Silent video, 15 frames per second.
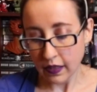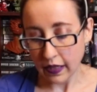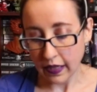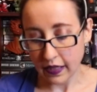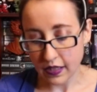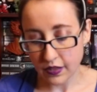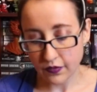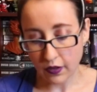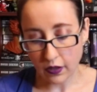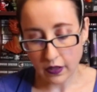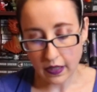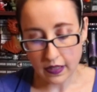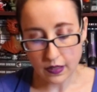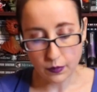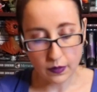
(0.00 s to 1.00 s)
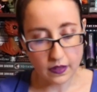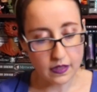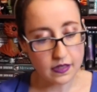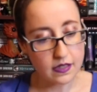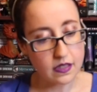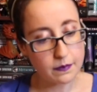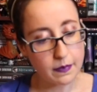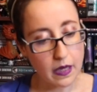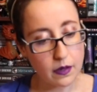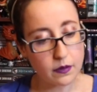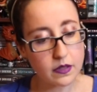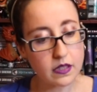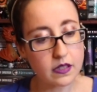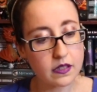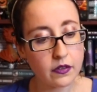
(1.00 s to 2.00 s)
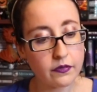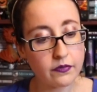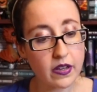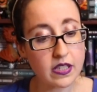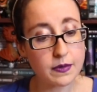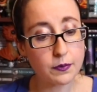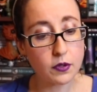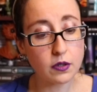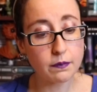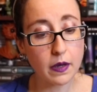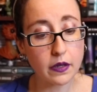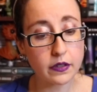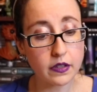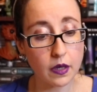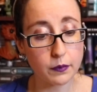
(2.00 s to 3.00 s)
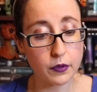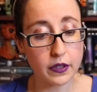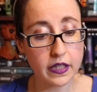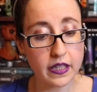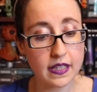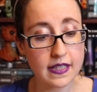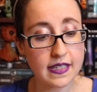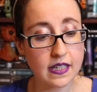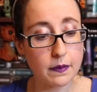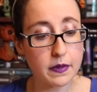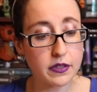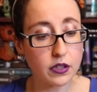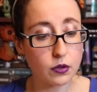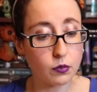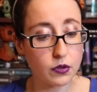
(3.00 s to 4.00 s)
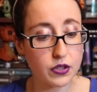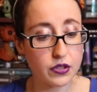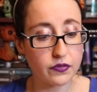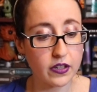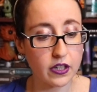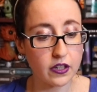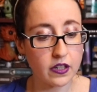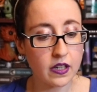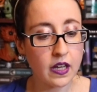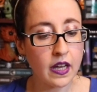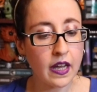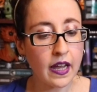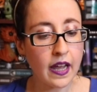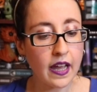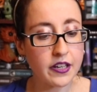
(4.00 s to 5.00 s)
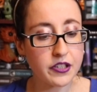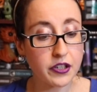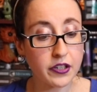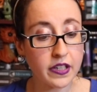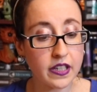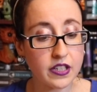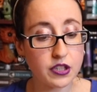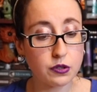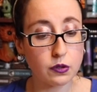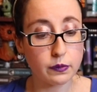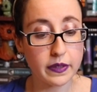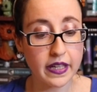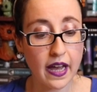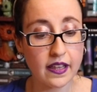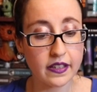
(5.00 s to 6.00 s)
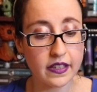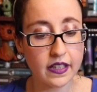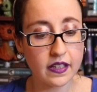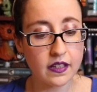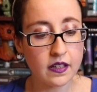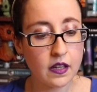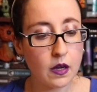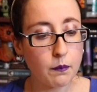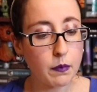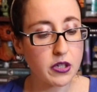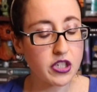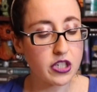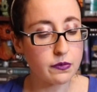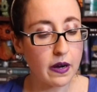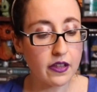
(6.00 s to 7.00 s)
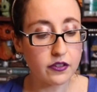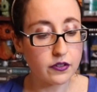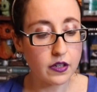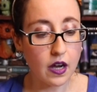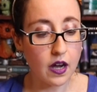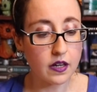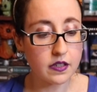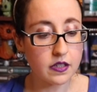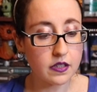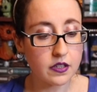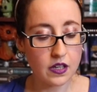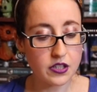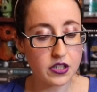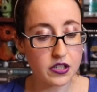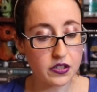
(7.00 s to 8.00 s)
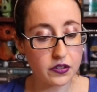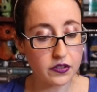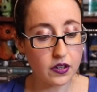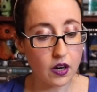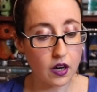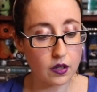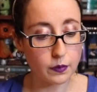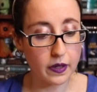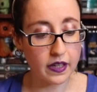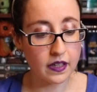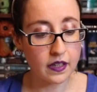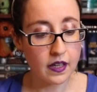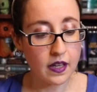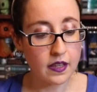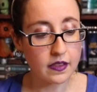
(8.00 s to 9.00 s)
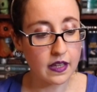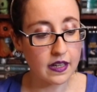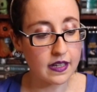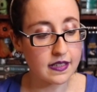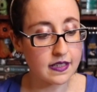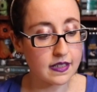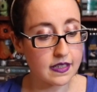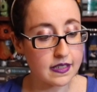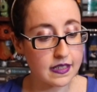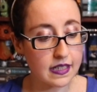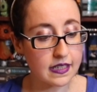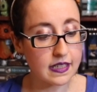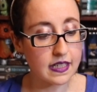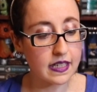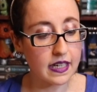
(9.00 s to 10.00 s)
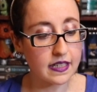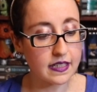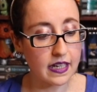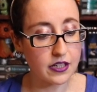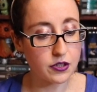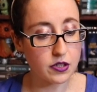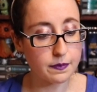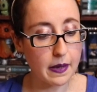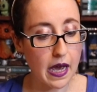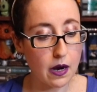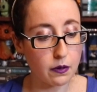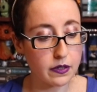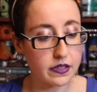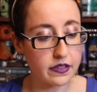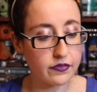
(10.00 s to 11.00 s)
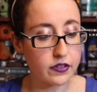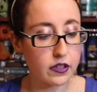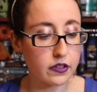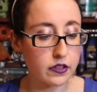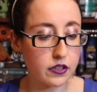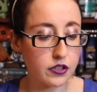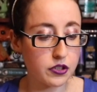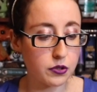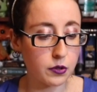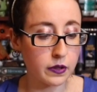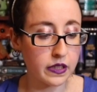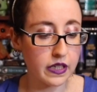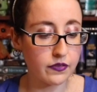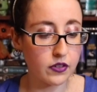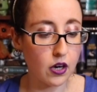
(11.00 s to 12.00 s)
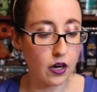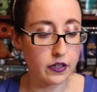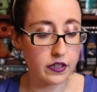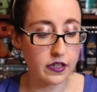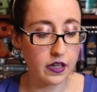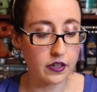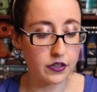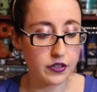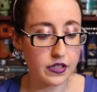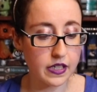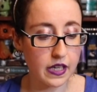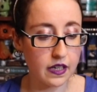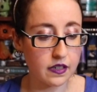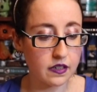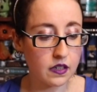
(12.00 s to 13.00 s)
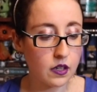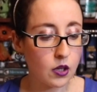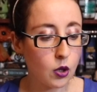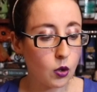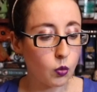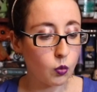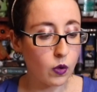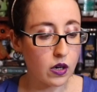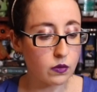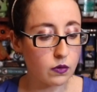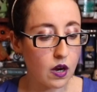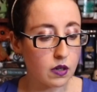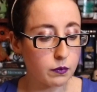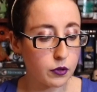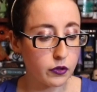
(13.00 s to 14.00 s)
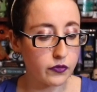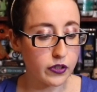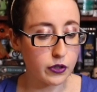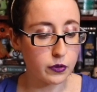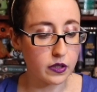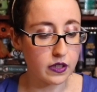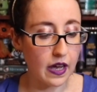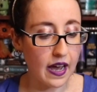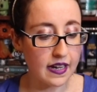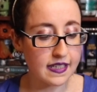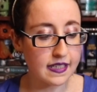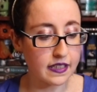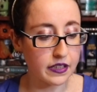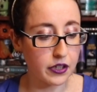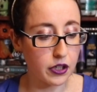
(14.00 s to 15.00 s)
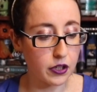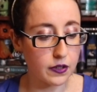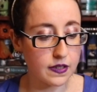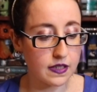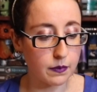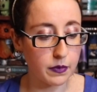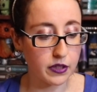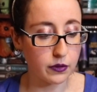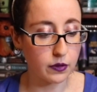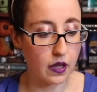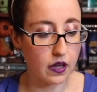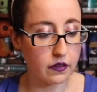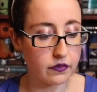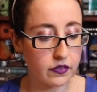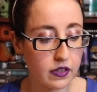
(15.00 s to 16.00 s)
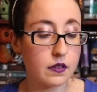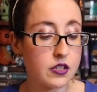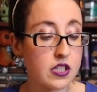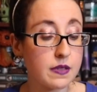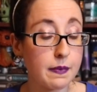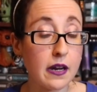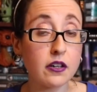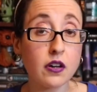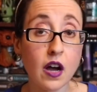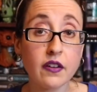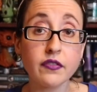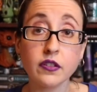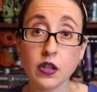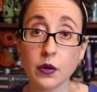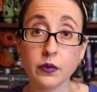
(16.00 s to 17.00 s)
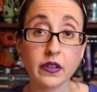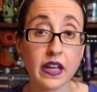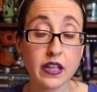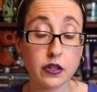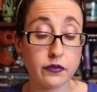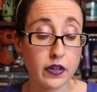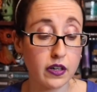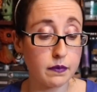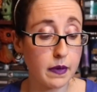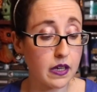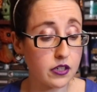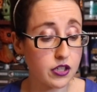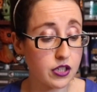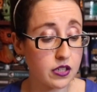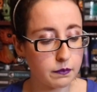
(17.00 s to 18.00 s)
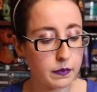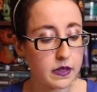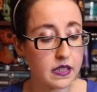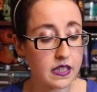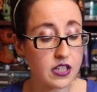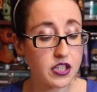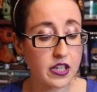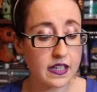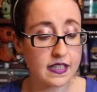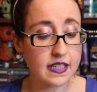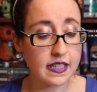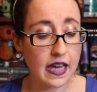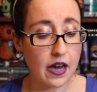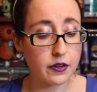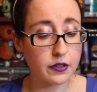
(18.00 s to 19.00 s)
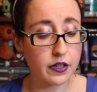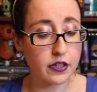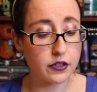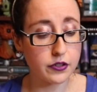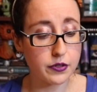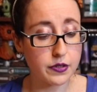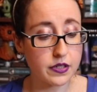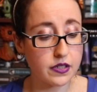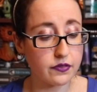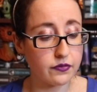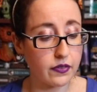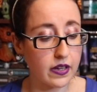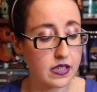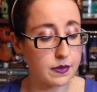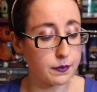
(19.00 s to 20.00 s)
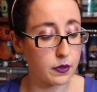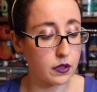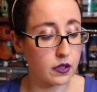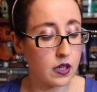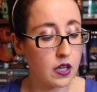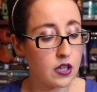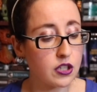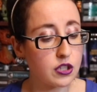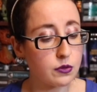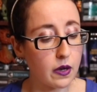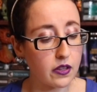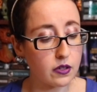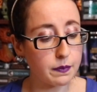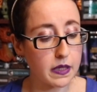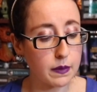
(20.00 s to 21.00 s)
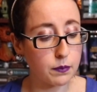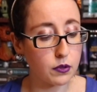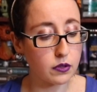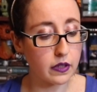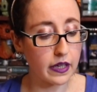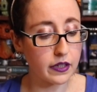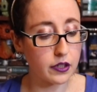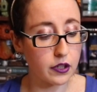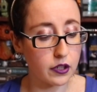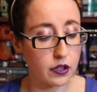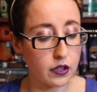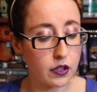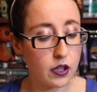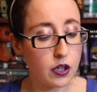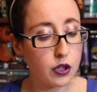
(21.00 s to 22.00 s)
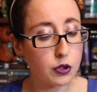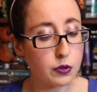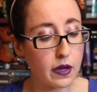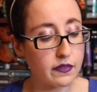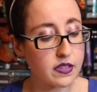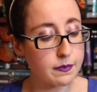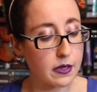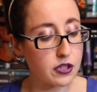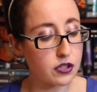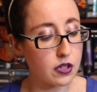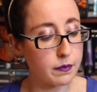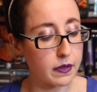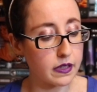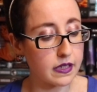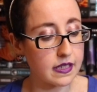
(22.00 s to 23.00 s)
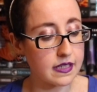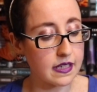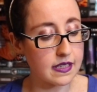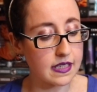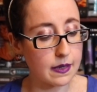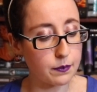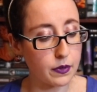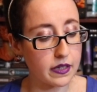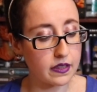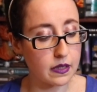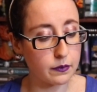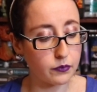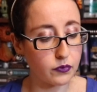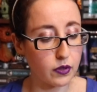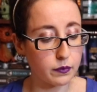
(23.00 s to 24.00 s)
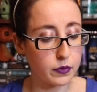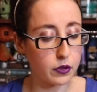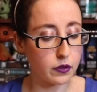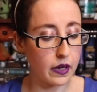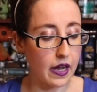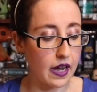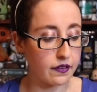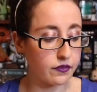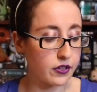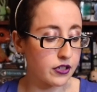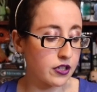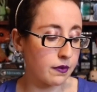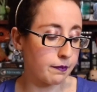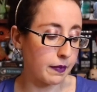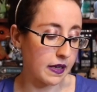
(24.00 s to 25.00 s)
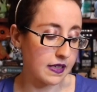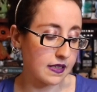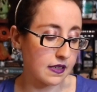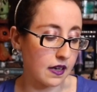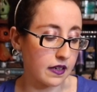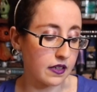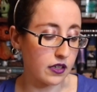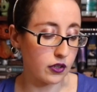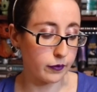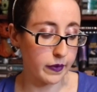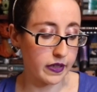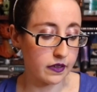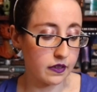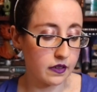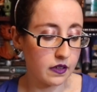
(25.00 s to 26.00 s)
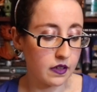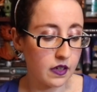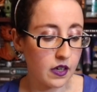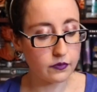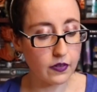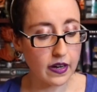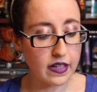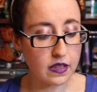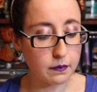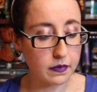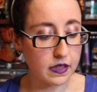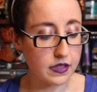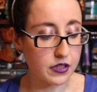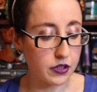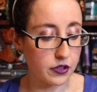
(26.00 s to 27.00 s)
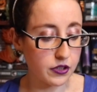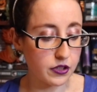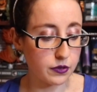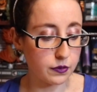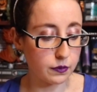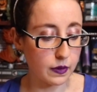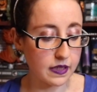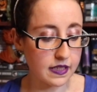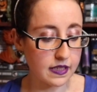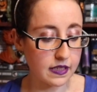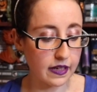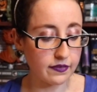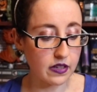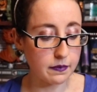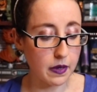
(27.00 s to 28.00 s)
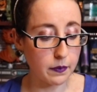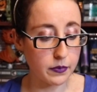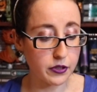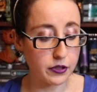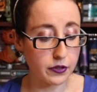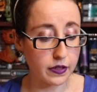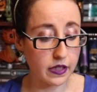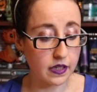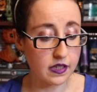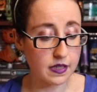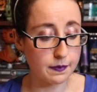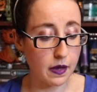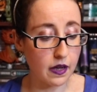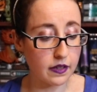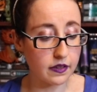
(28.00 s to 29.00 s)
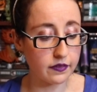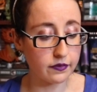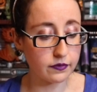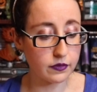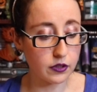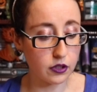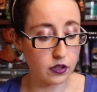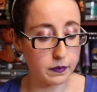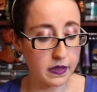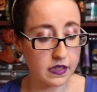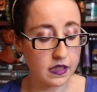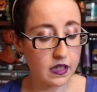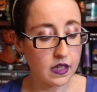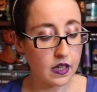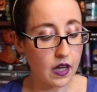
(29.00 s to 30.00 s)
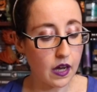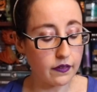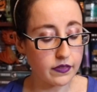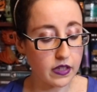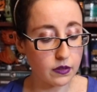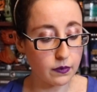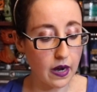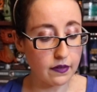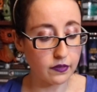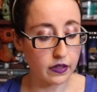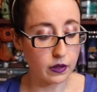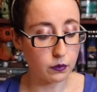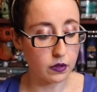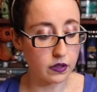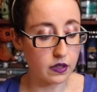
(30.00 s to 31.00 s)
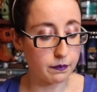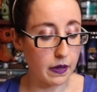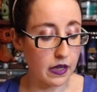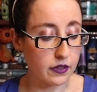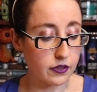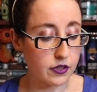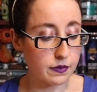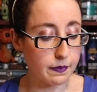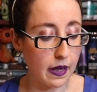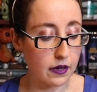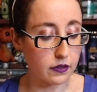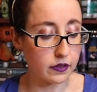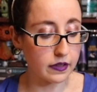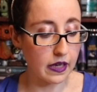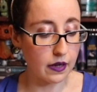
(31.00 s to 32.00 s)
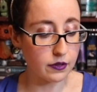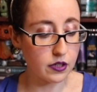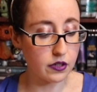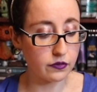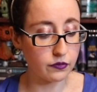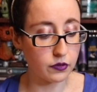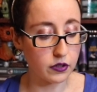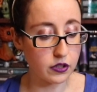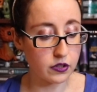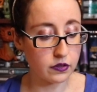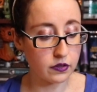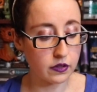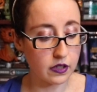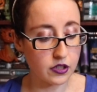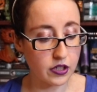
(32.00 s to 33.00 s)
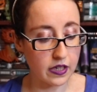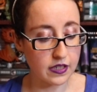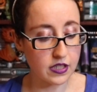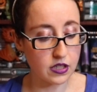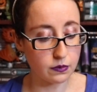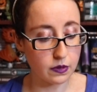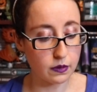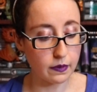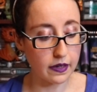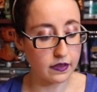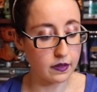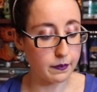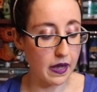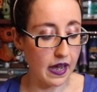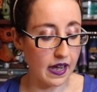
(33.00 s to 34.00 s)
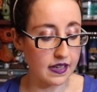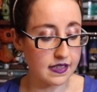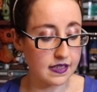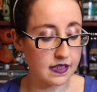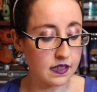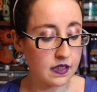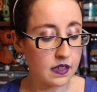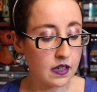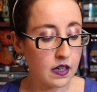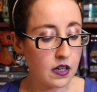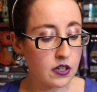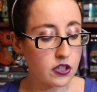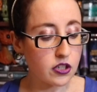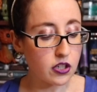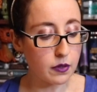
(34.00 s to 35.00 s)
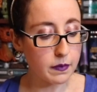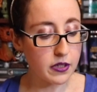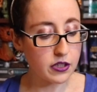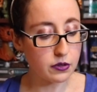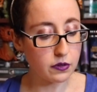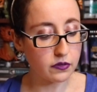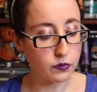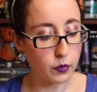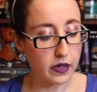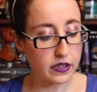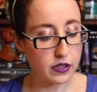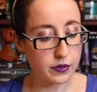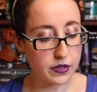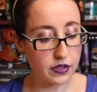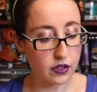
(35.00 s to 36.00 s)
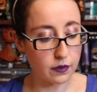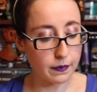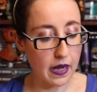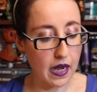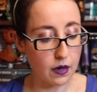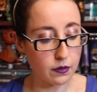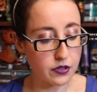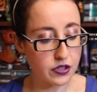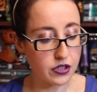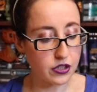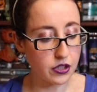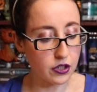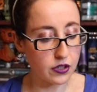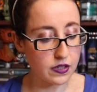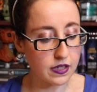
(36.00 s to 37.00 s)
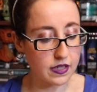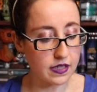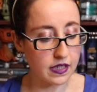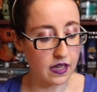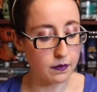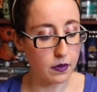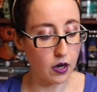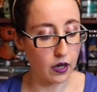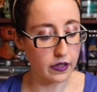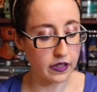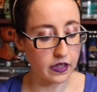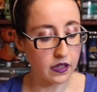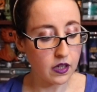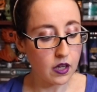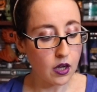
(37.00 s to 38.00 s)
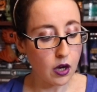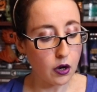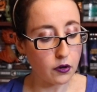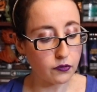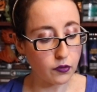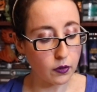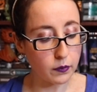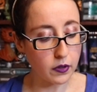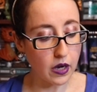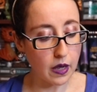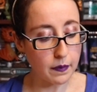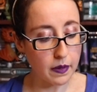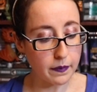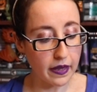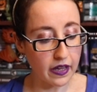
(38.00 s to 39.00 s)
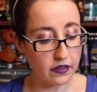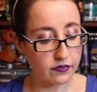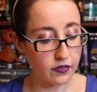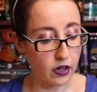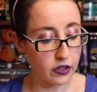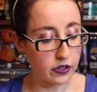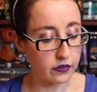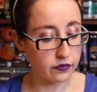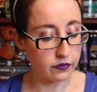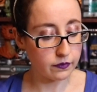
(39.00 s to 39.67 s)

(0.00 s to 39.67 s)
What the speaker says: And as far as what this is about, Vesper Montgomery can summon your worst fear and turn it into a reality, but she'd rather not. She's learned the hard way that it's an addicting and dangerous power, difficult to control and even harder to understand. One wrong move and you could accidentally hurt someone you love. She's better off alone, thank you very much. But then a chance encounter introduces Vesper to other people like her who have special abilities that separate them from your average baseline human. Finding them leads her to a once-in-a-lifetime opportunity, a spot in the tournament of the Unraveling where competitors battle it out for a chance to rewrite the past. Determined to avoid using her powers, she turns to Sam Hardy, a former MMA fighter.